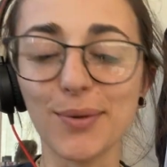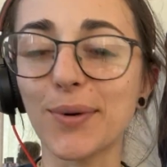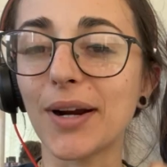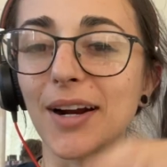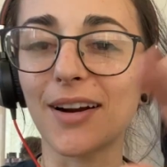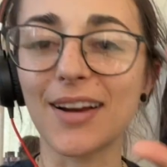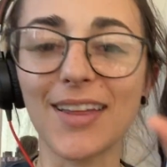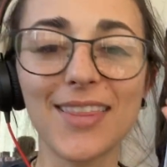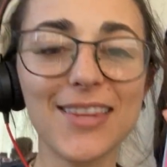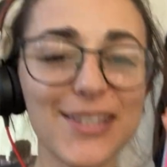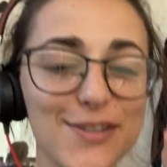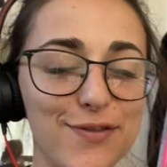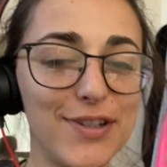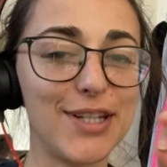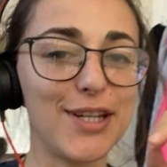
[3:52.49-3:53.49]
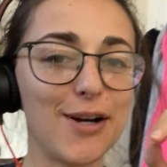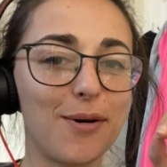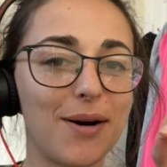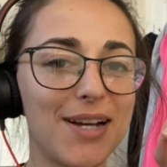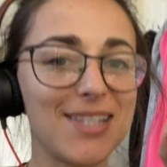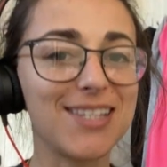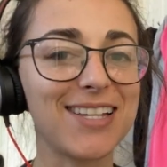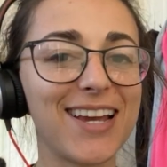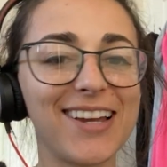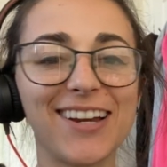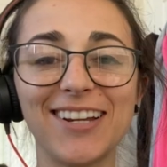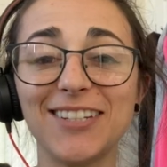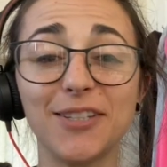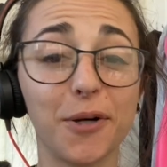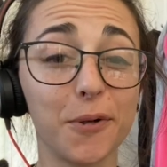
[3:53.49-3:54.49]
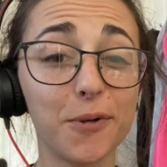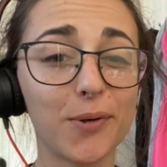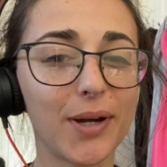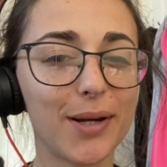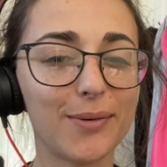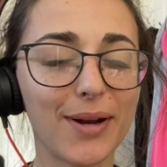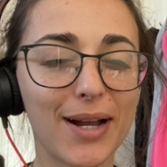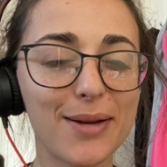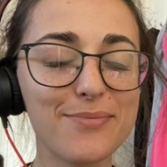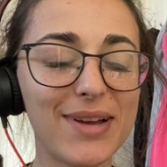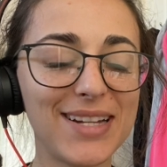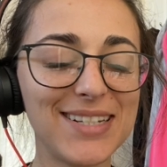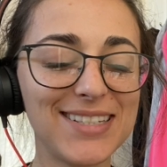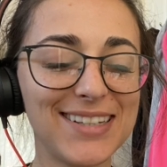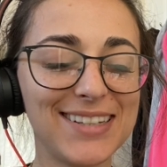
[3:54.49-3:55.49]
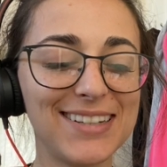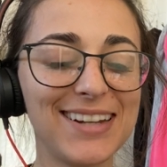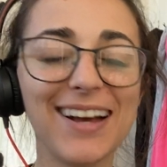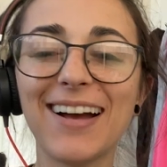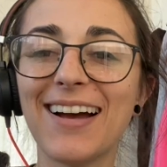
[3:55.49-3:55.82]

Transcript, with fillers: where in this video I say I don't quite recommend it,